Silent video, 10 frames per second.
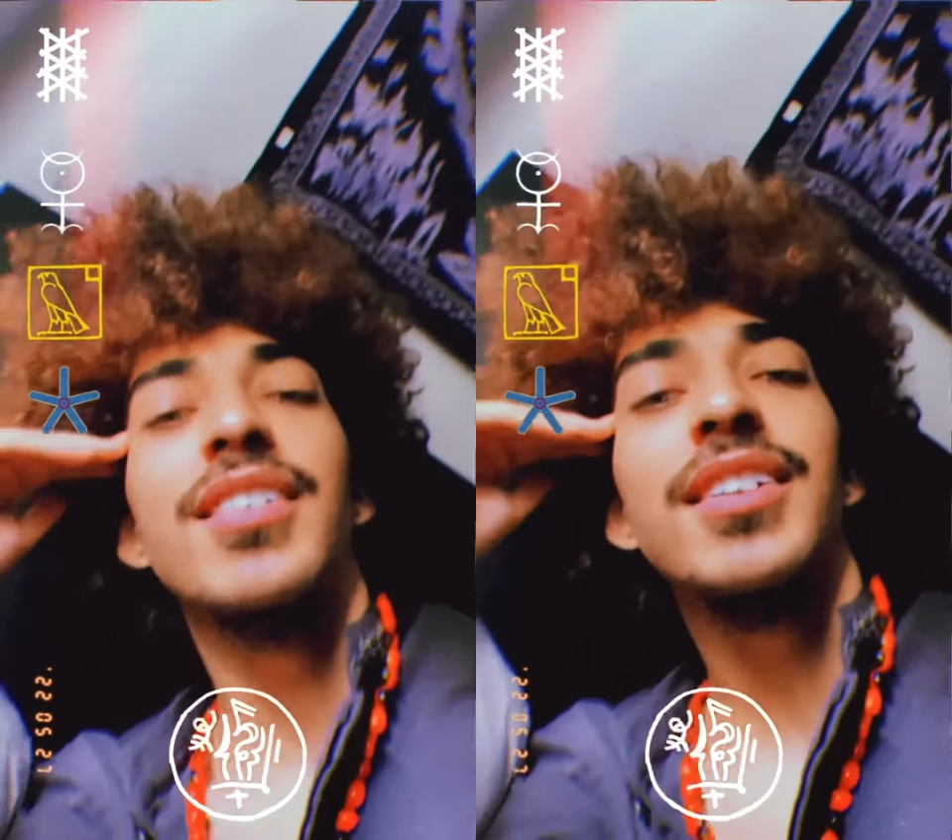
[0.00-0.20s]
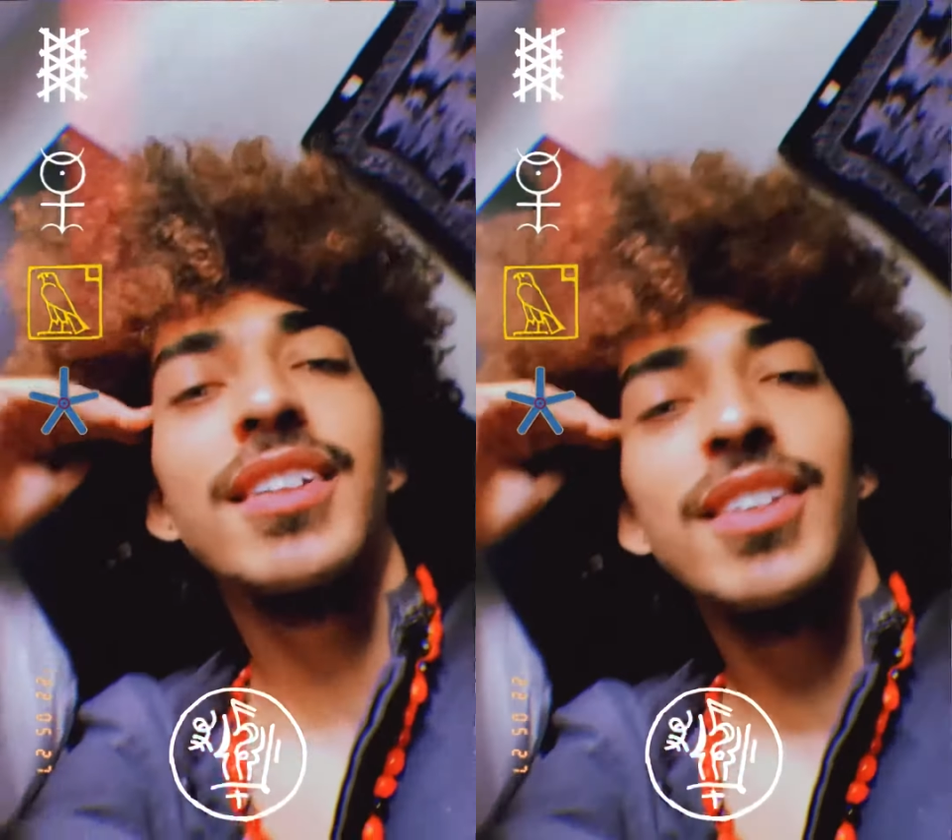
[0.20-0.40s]

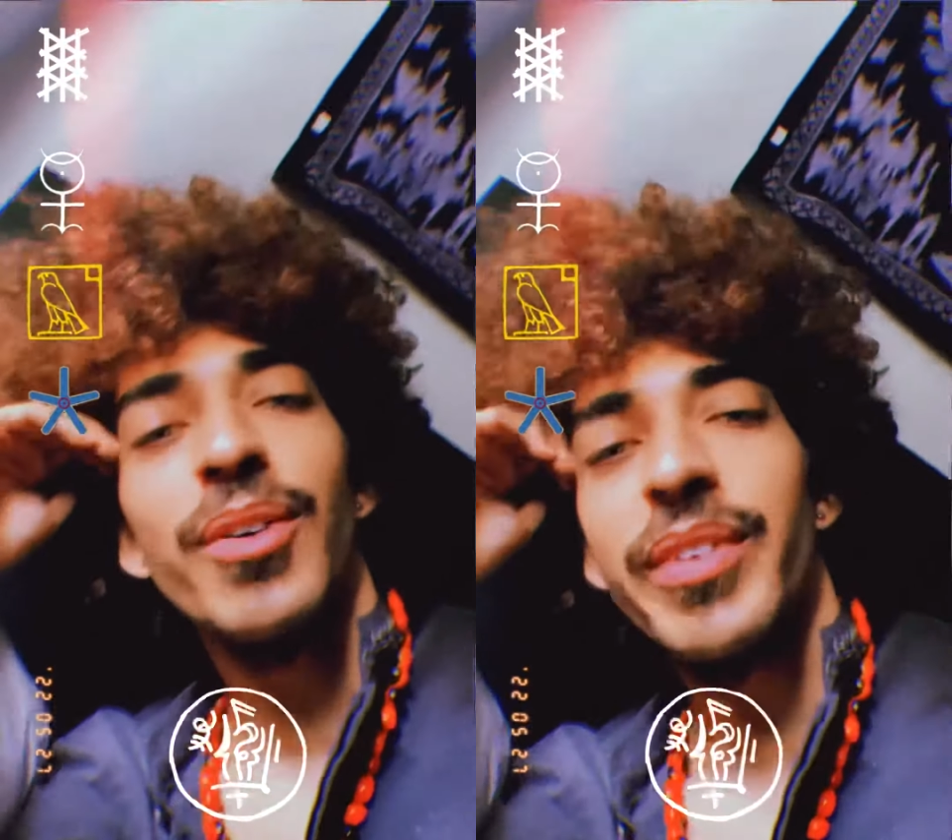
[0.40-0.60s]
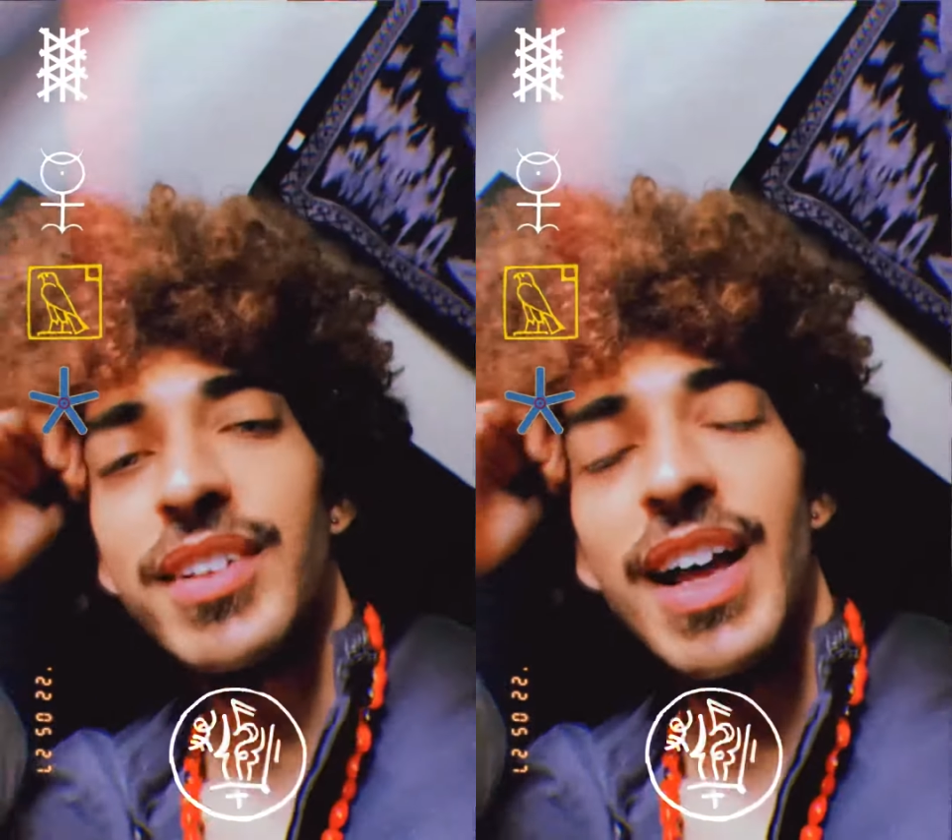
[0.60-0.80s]
it doesn't
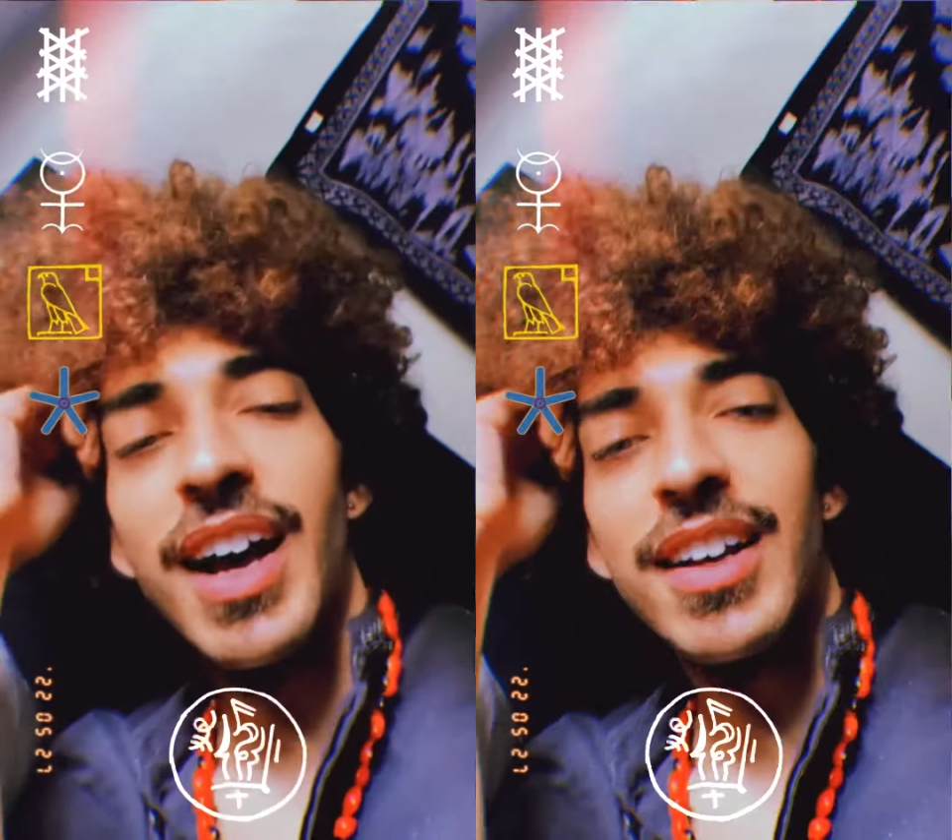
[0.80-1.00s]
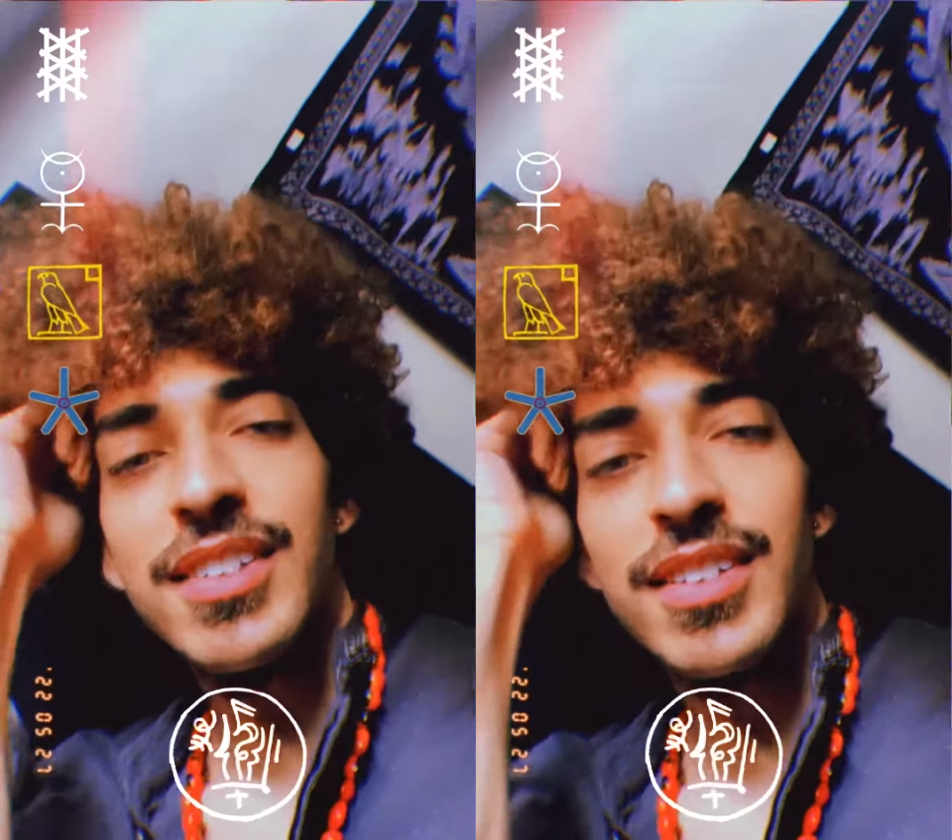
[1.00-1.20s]
always
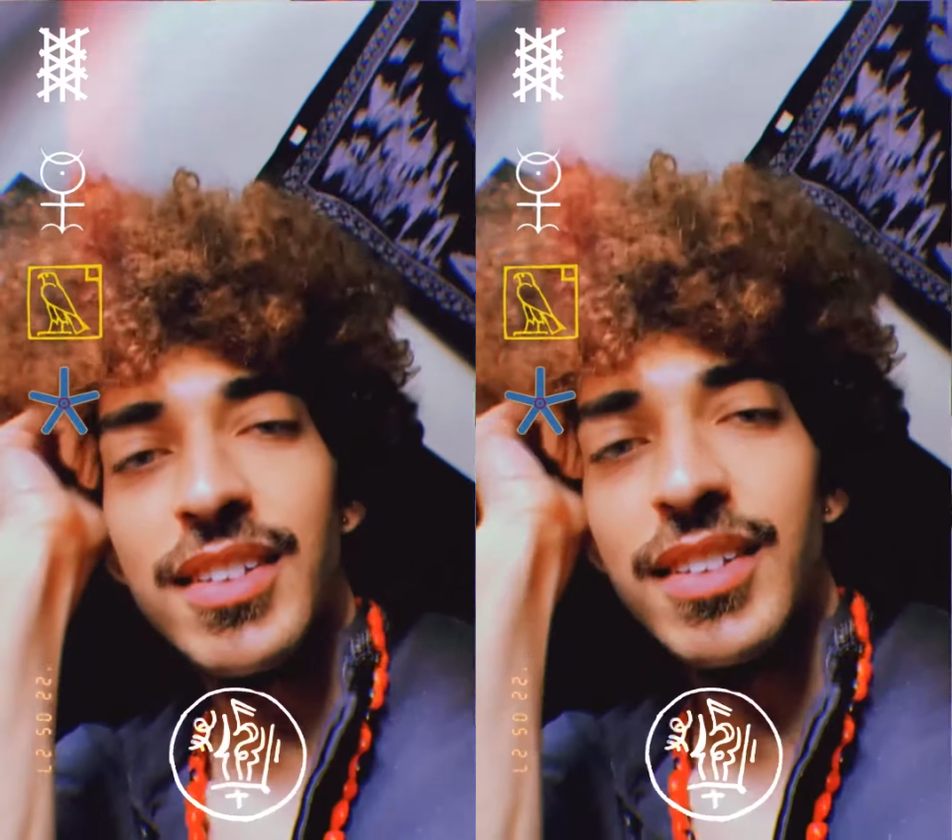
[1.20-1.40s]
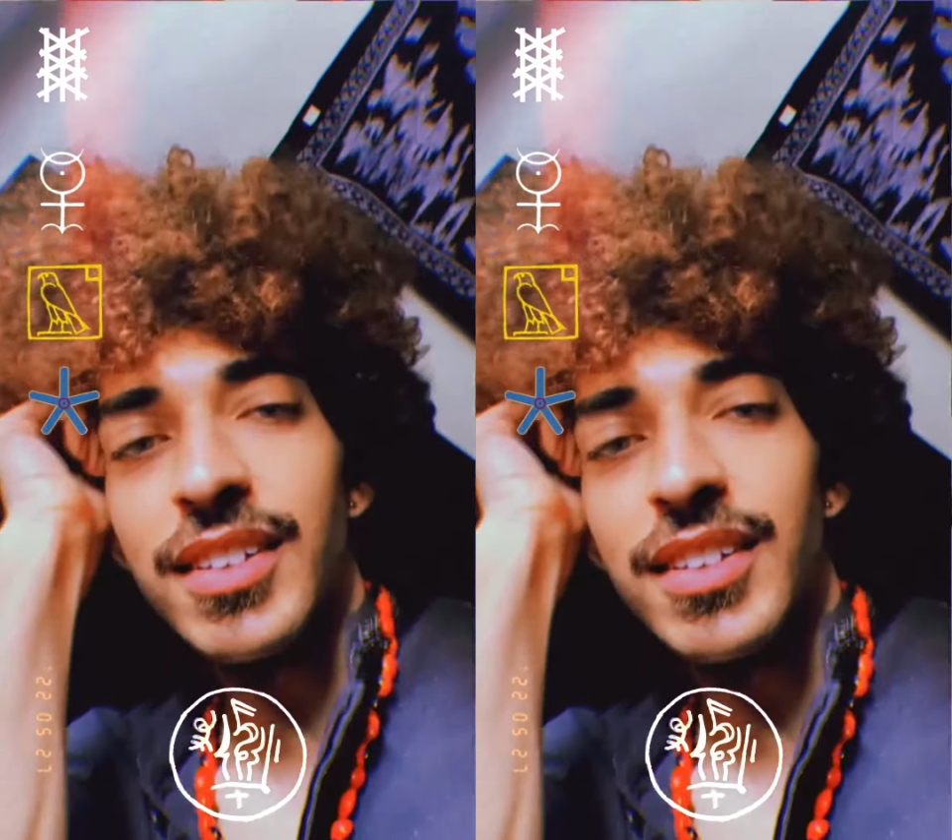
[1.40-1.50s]
last.